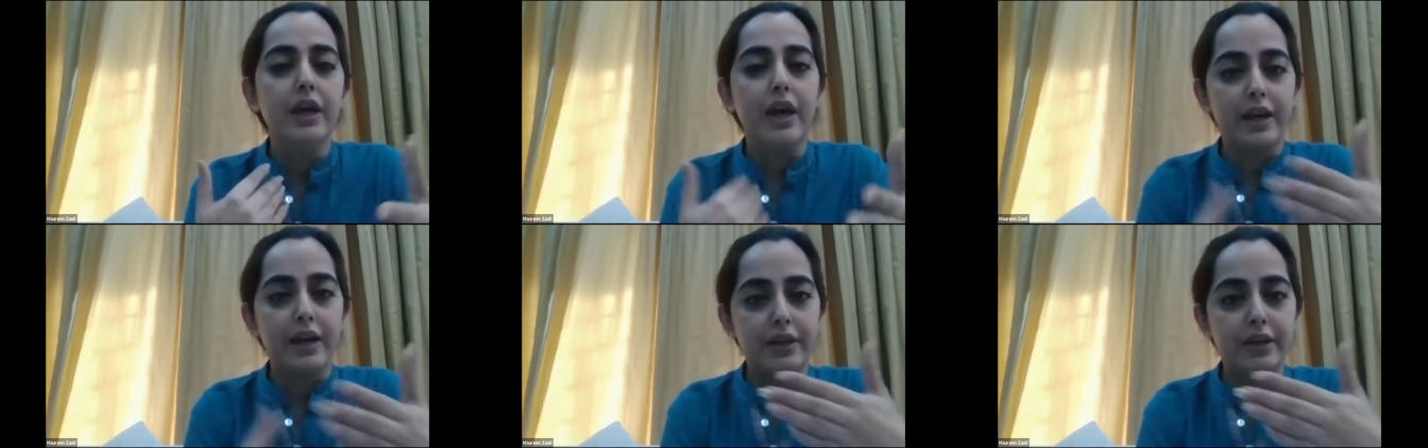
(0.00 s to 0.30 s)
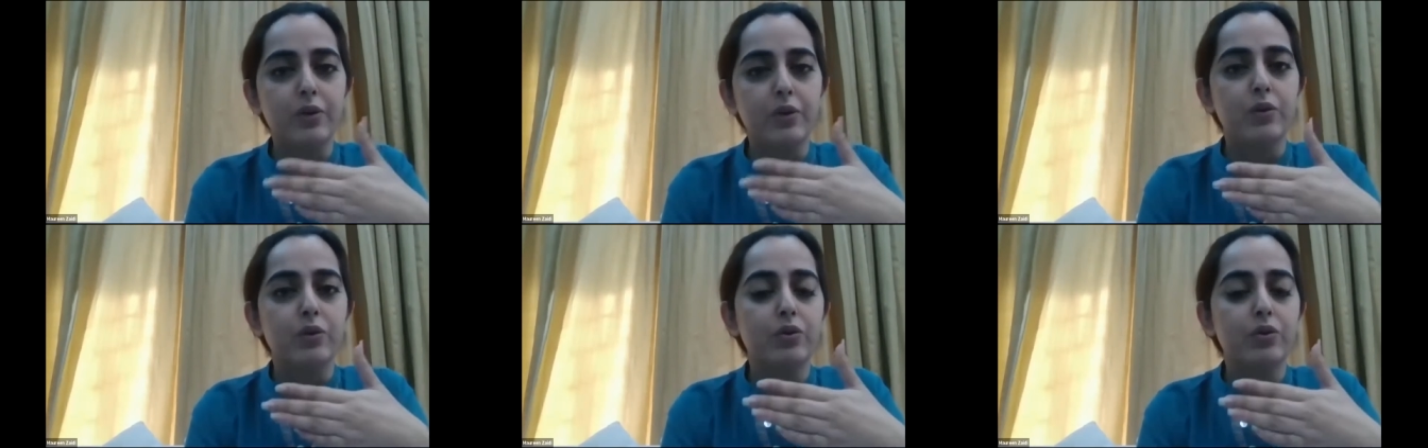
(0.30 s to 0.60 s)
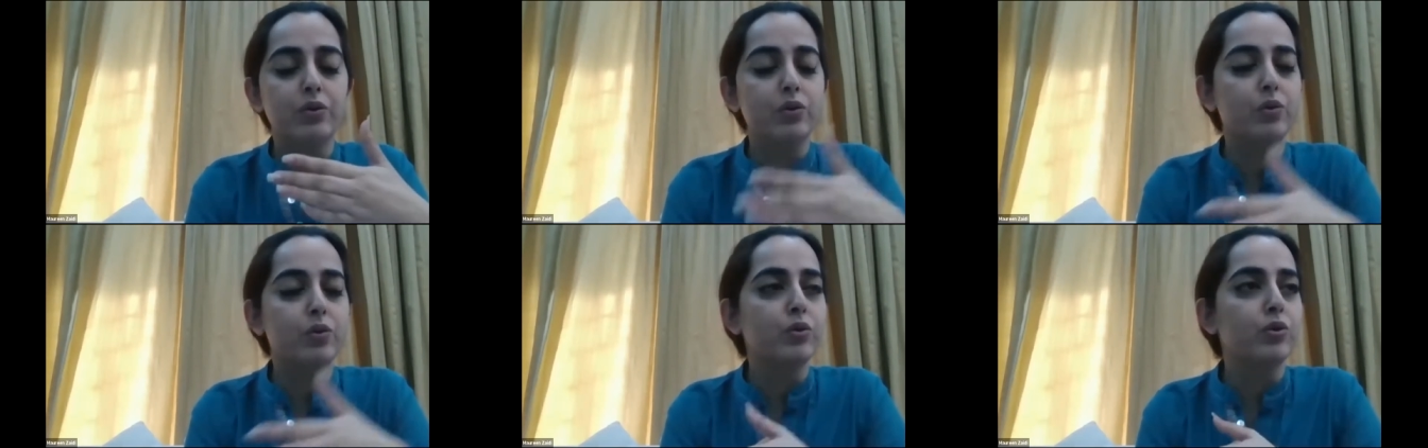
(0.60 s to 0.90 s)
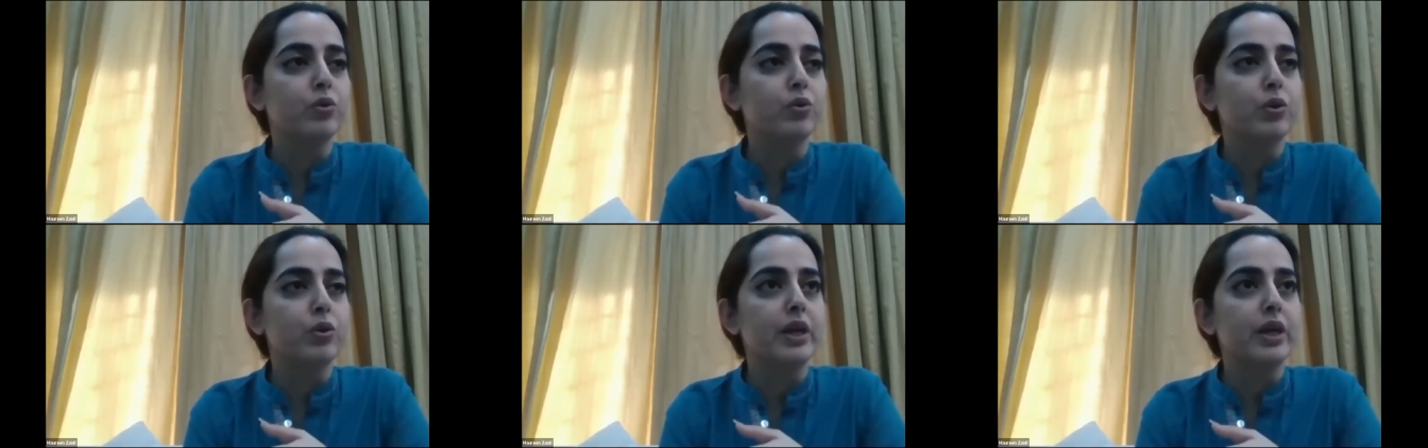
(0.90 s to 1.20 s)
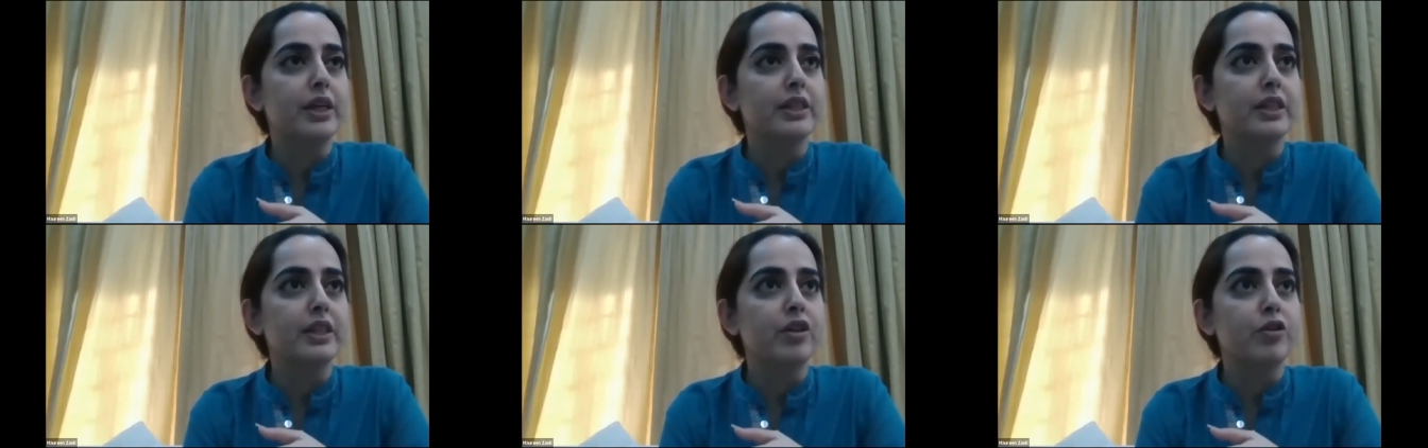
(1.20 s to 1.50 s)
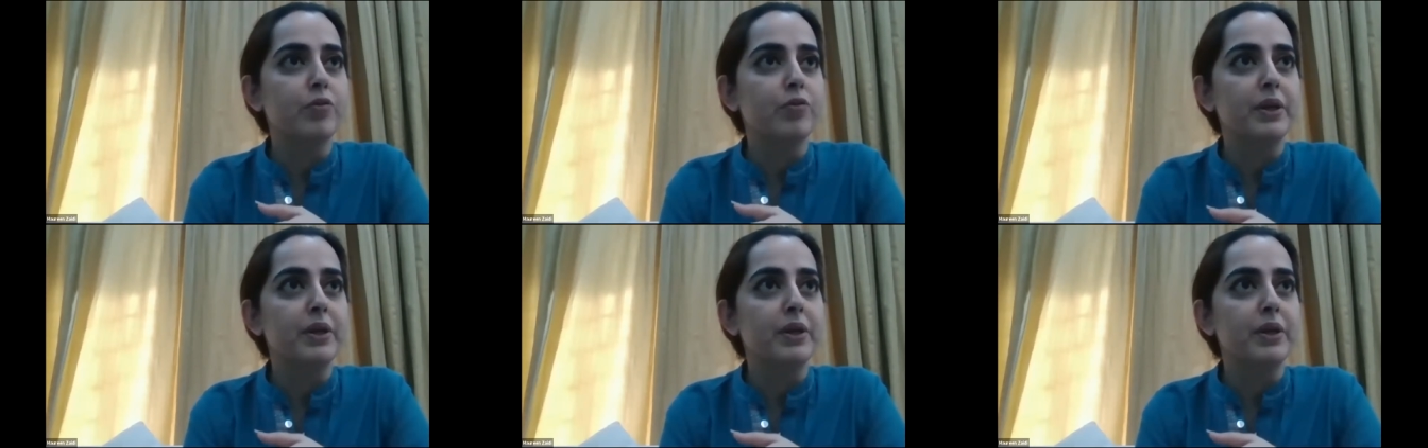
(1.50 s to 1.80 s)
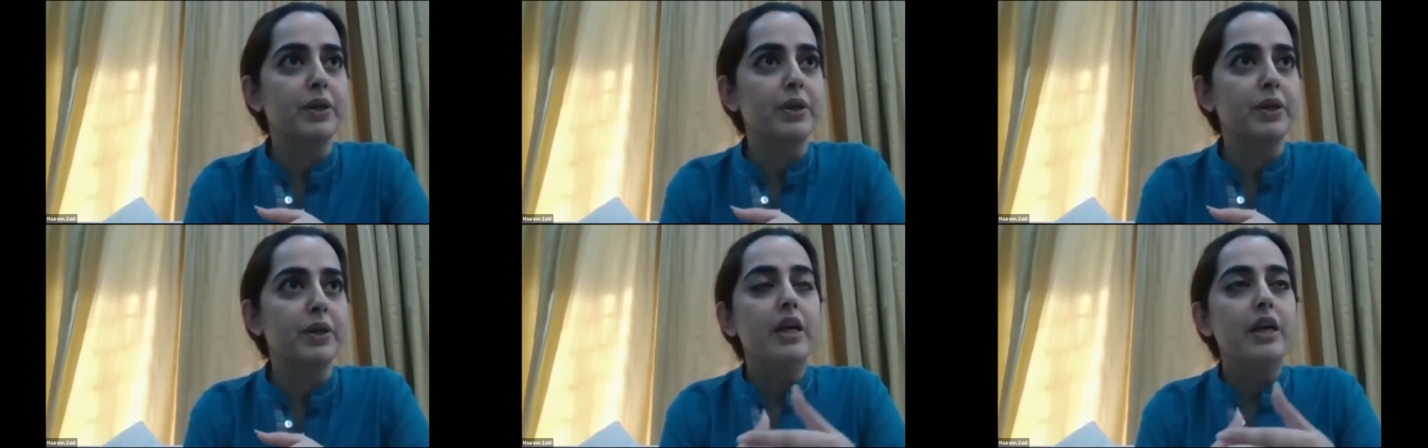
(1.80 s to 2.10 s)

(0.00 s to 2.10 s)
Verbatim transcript: and you know you utilize that space